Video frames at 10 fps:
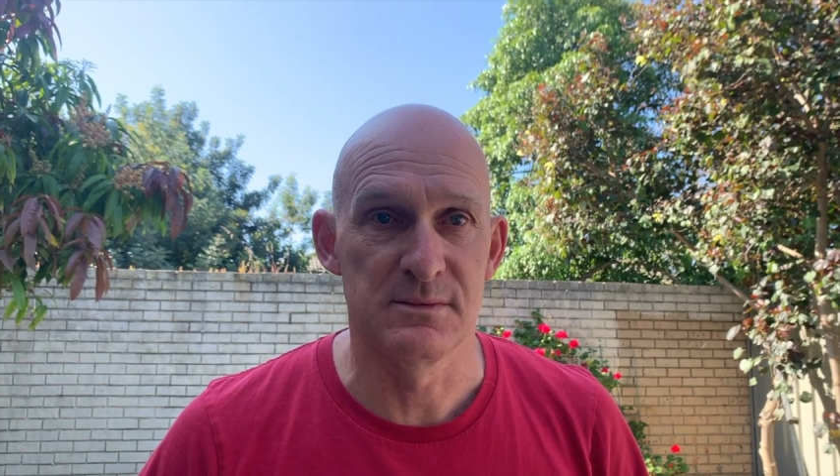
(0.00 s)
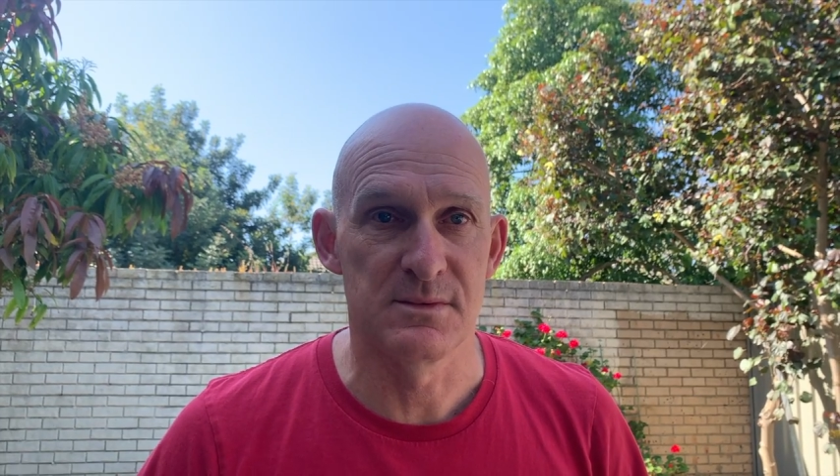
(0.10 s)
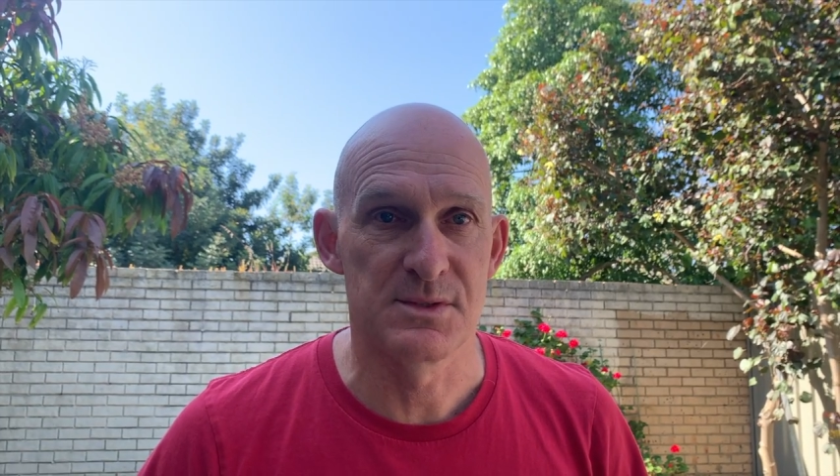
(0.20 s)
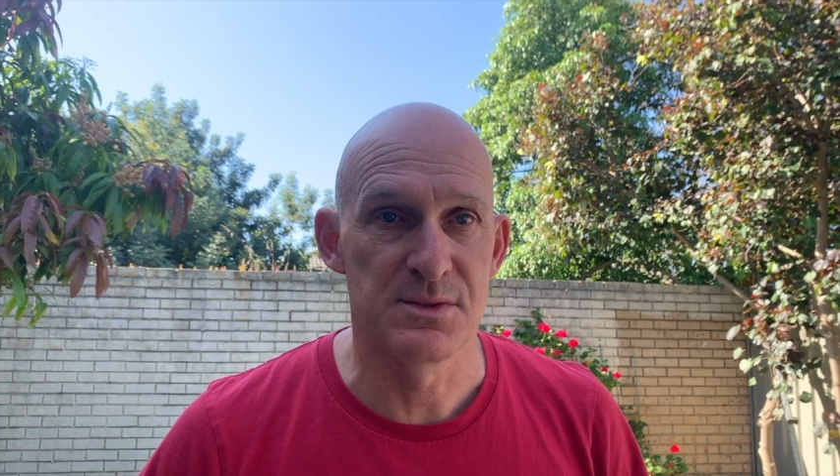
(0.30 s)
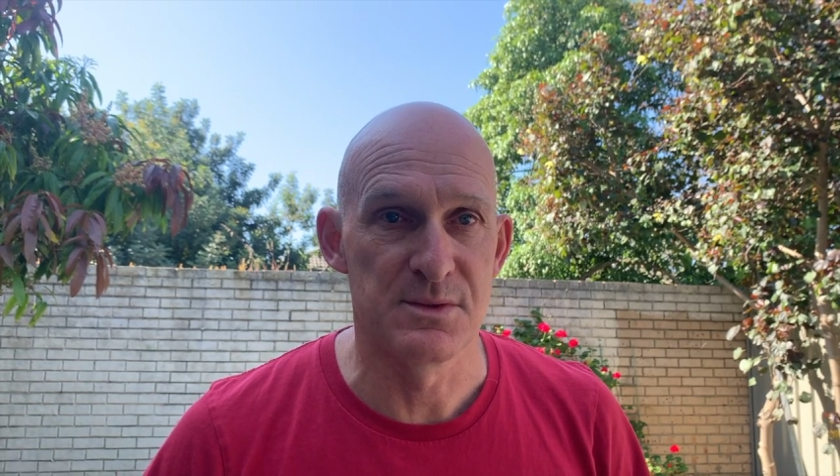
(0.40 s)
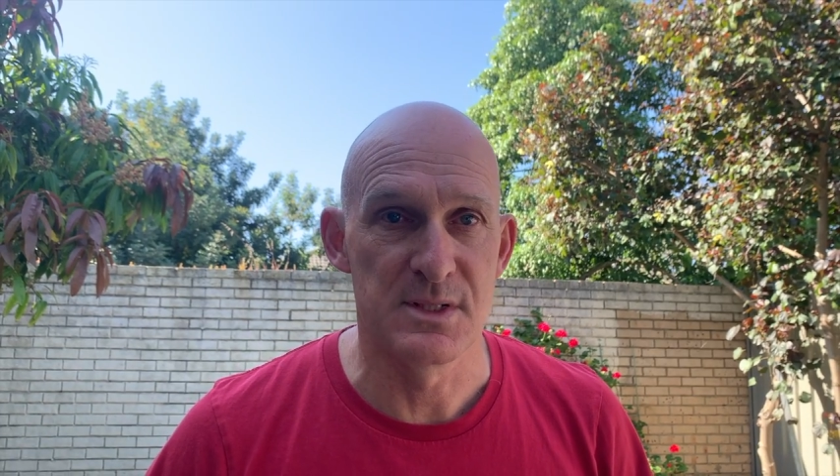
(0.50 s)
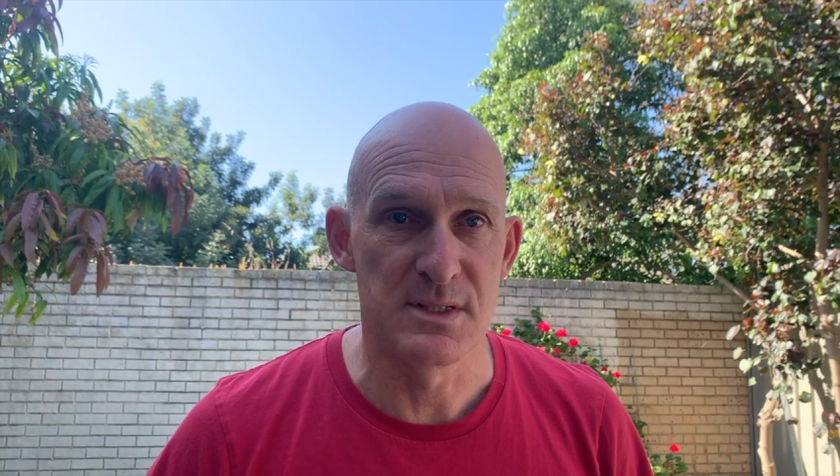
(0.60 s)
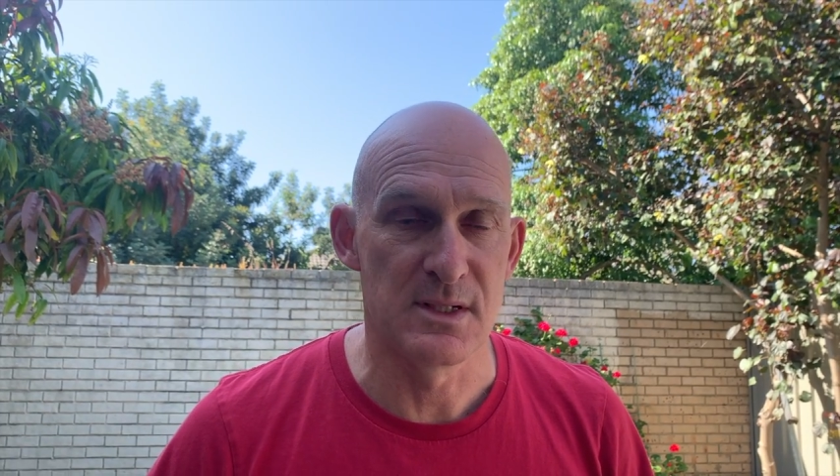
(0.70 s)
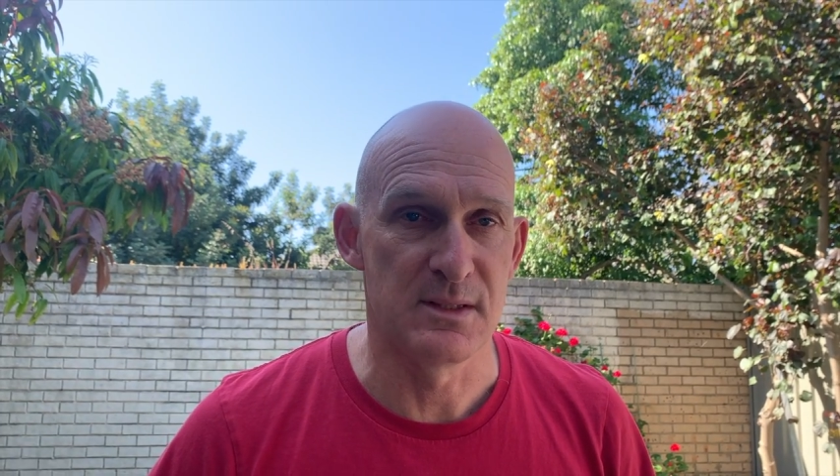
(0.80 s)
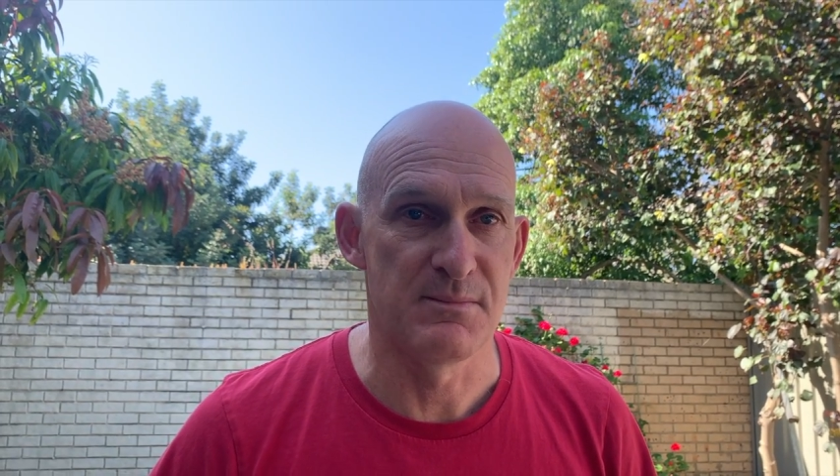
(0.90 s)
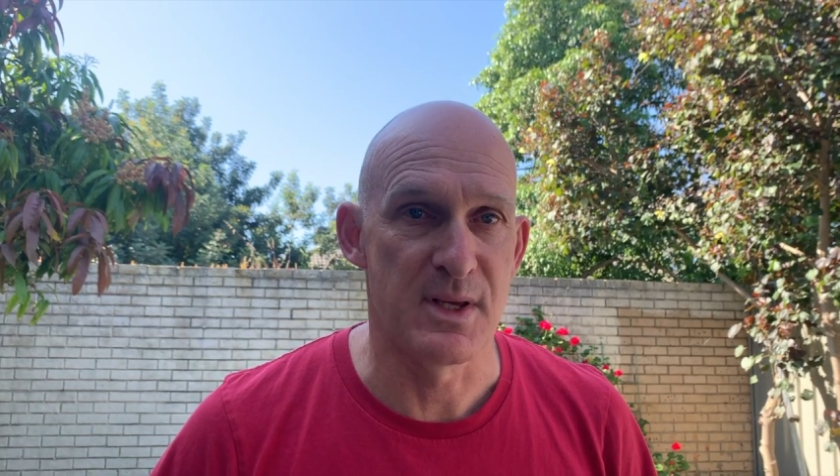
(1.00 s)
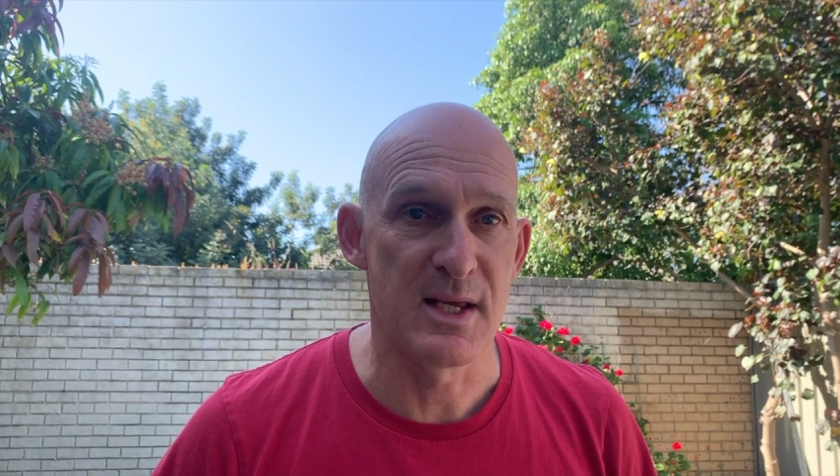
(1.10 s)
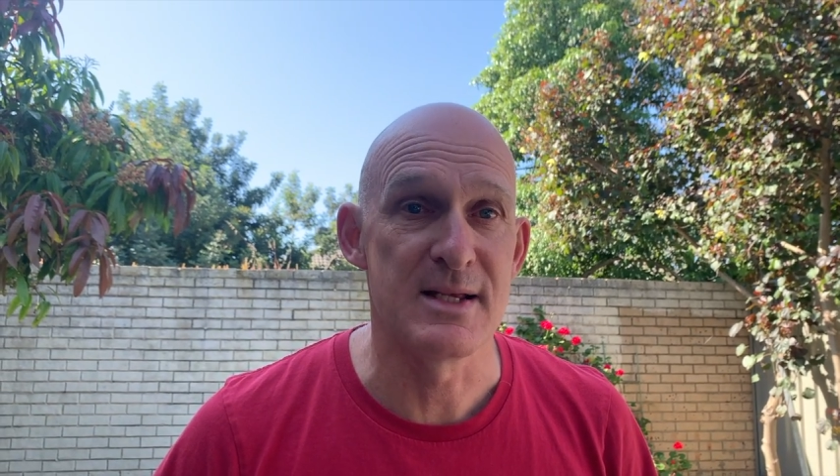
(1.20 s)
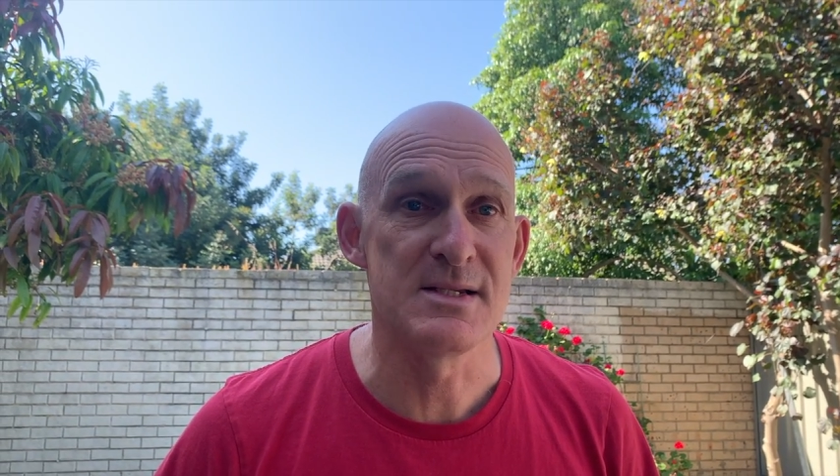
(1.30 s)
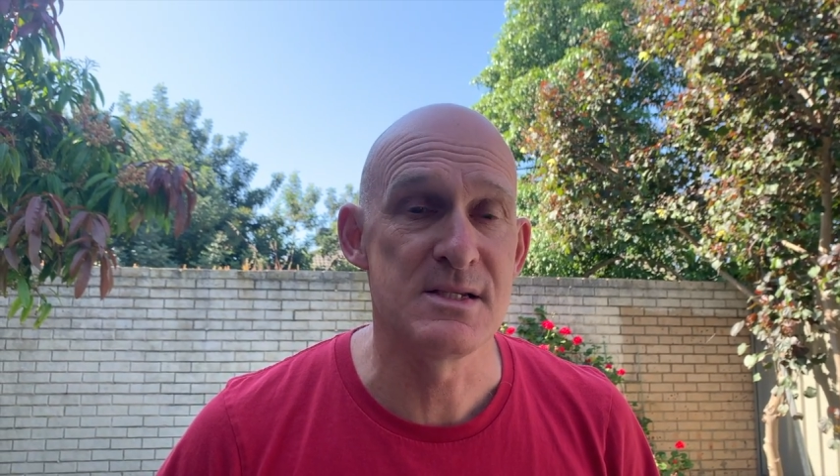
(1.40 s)
to the
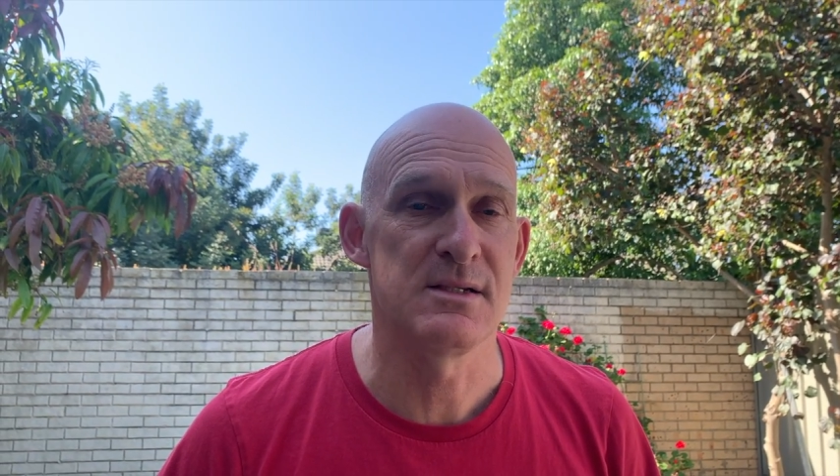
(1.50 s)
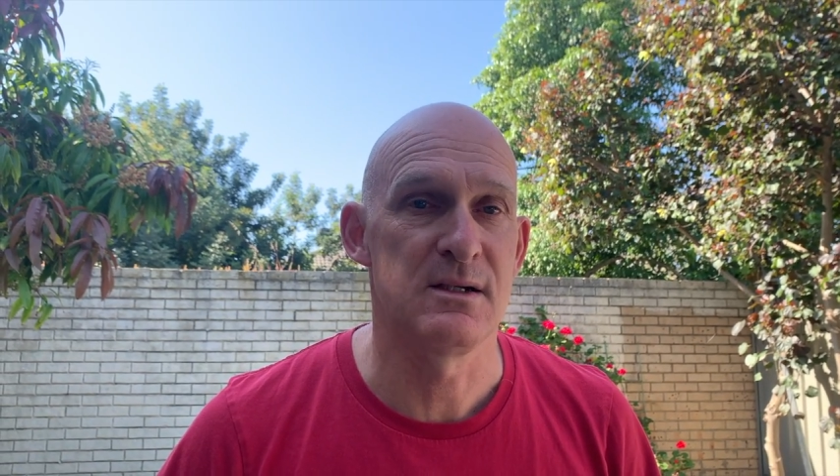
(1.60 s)
end,